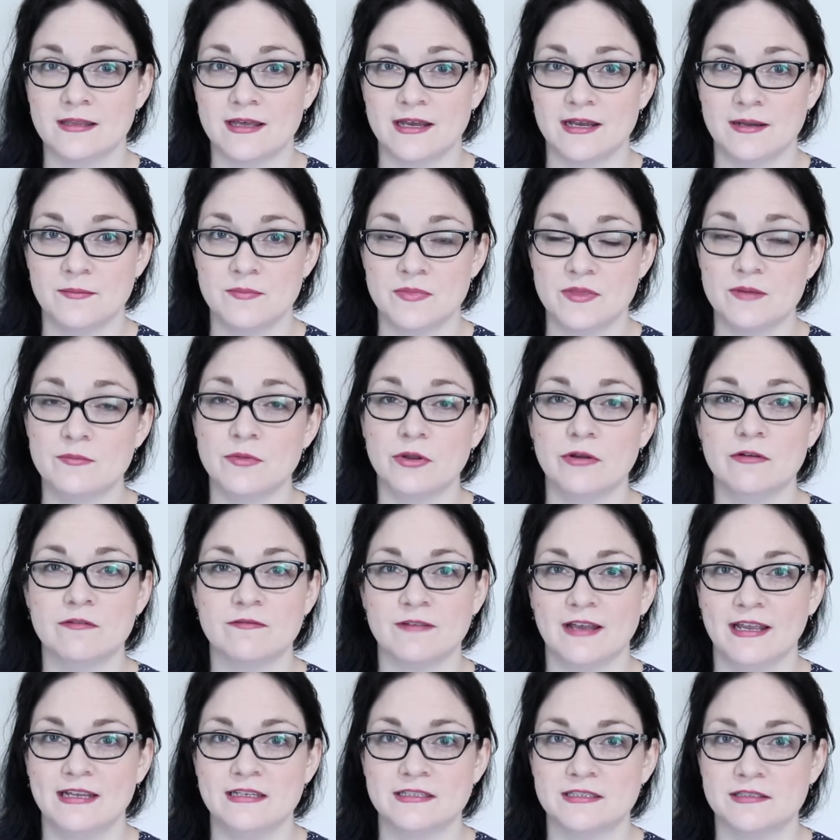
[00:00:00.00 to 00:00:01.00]
the moon
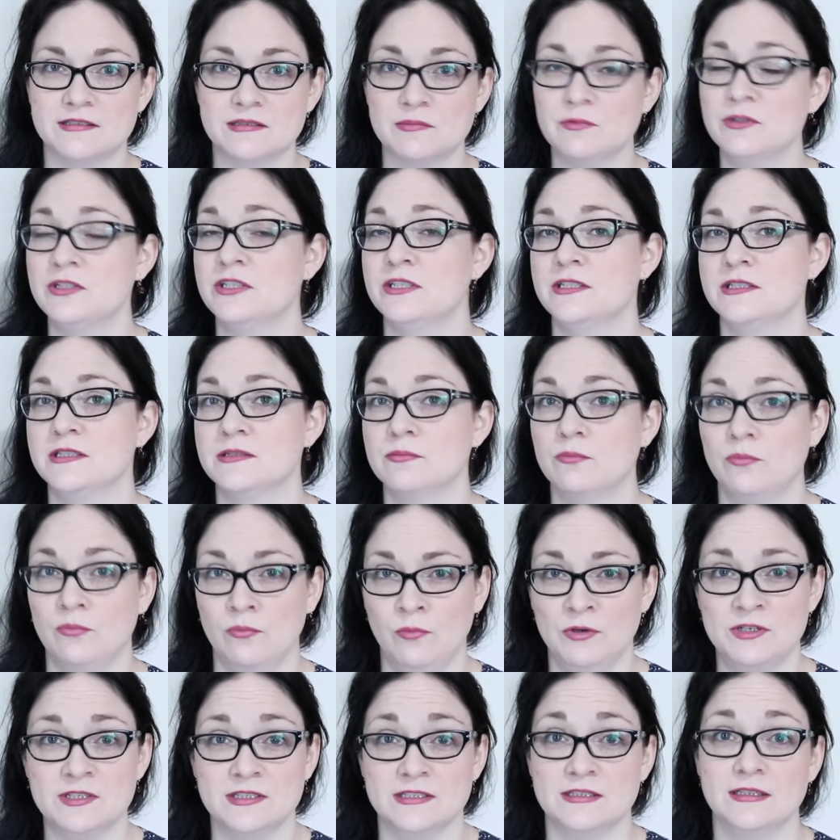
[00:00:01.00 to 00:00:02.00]
phases, which
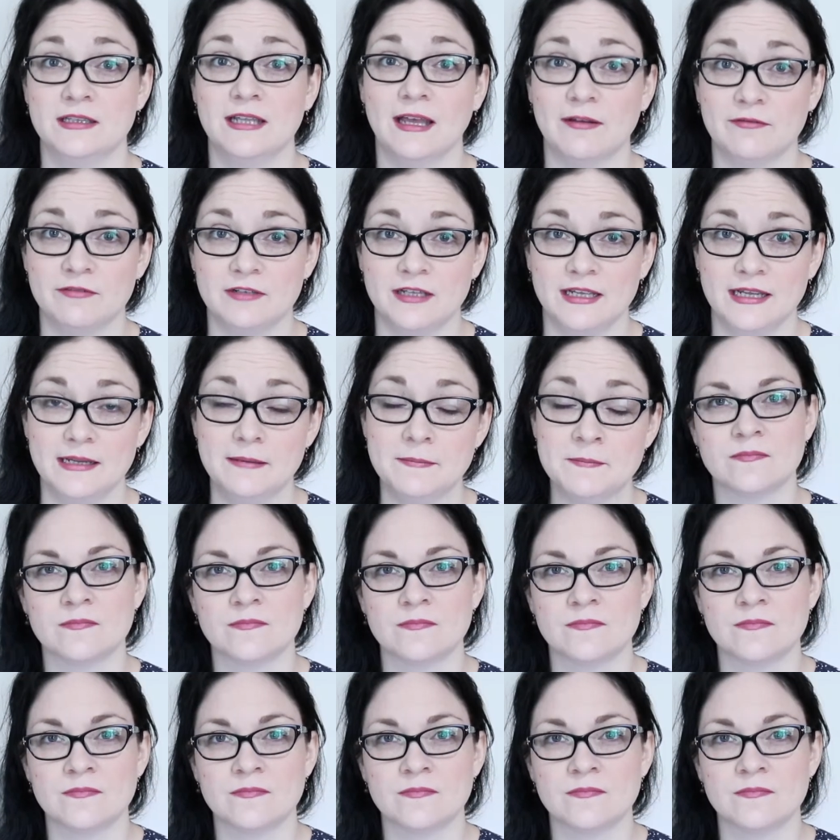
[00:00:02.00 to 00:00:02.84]
is lovely.